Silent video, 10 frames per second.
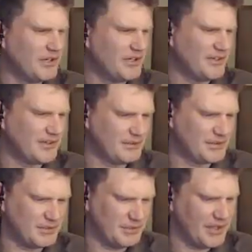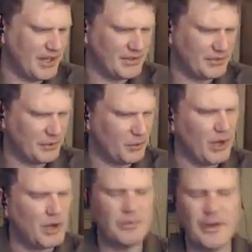it seems to be not doing
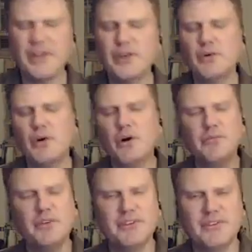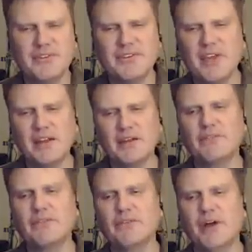well, but it will be sustaining
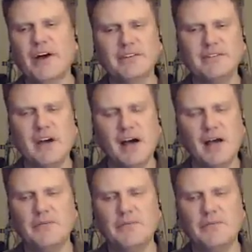for that time.